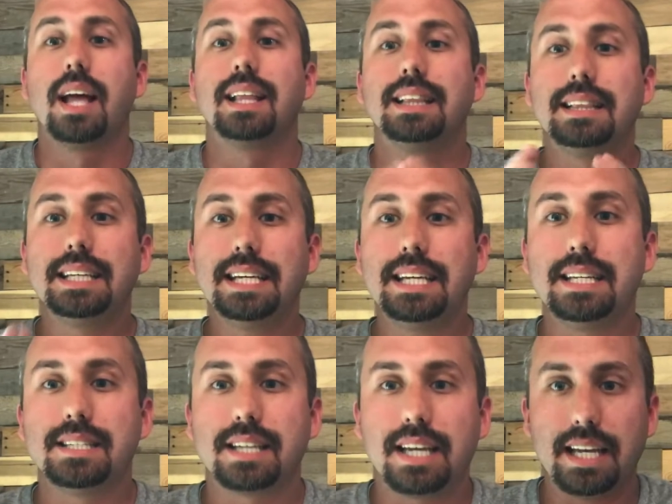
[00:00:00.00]

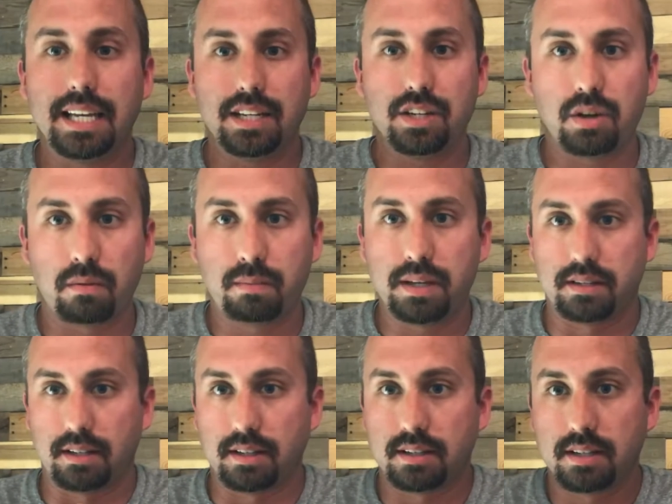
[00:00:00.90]
leads into your
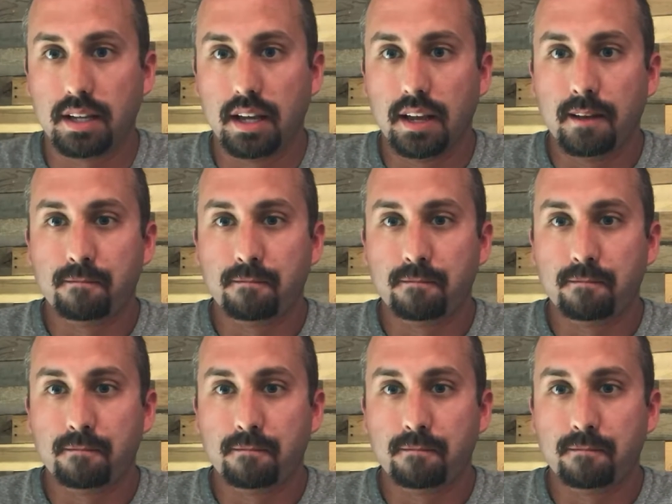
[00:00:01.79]
business.